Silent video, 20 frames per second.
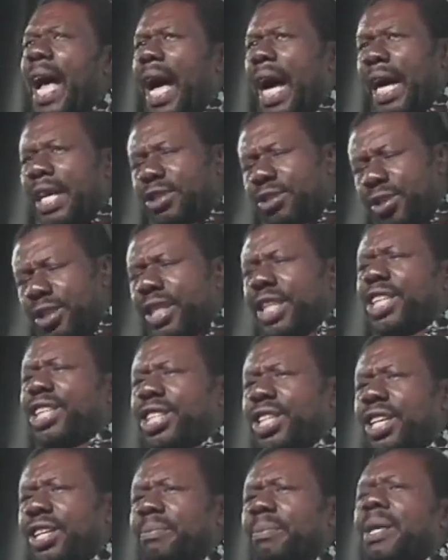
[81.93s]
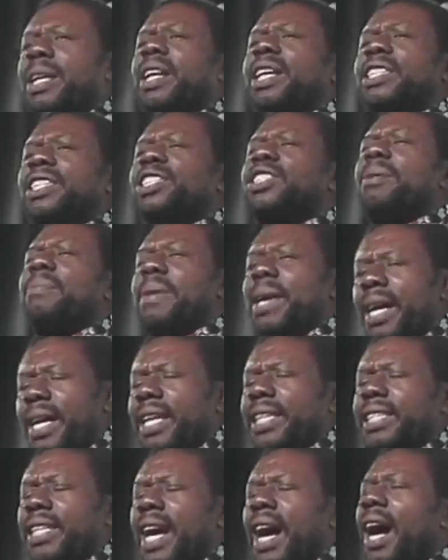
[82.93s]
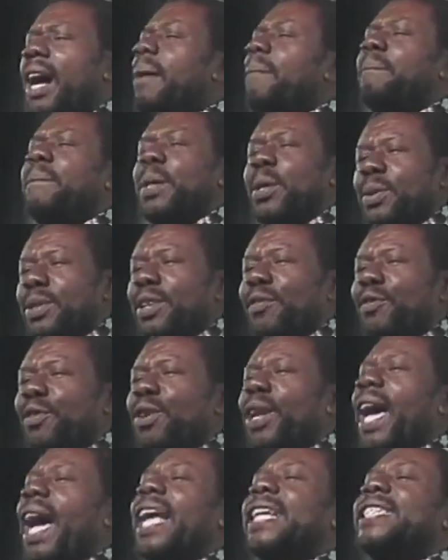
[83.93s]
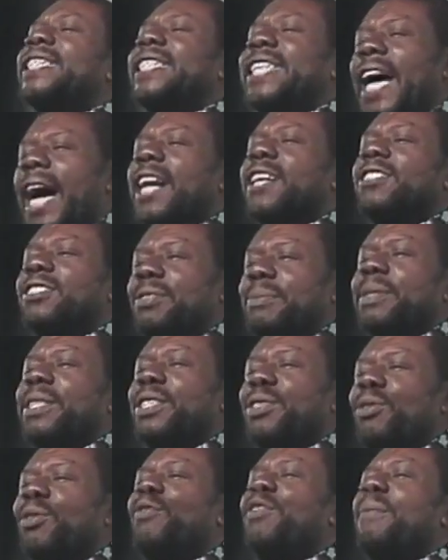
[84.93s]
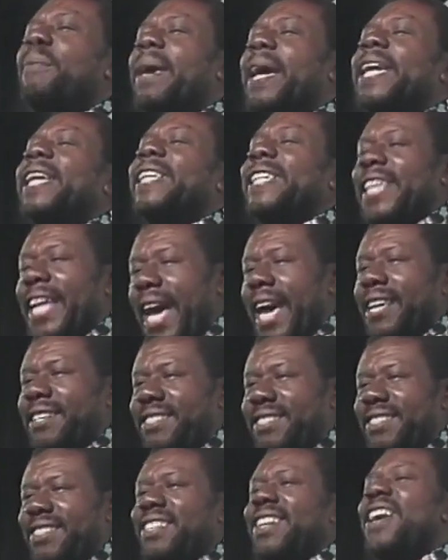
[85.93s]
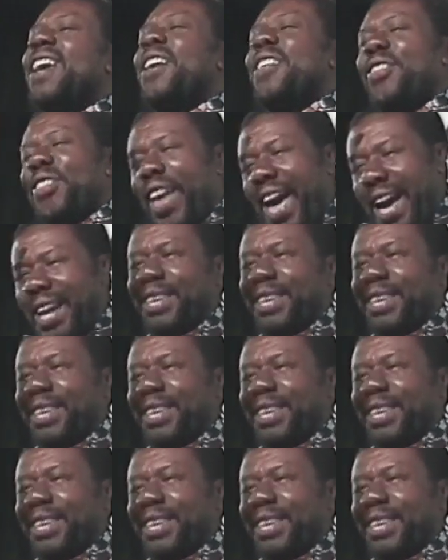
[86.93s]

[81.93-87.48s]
a tradition, because Jamaica talk beautiful, and thanks to Miss Lou for make it nice. Thank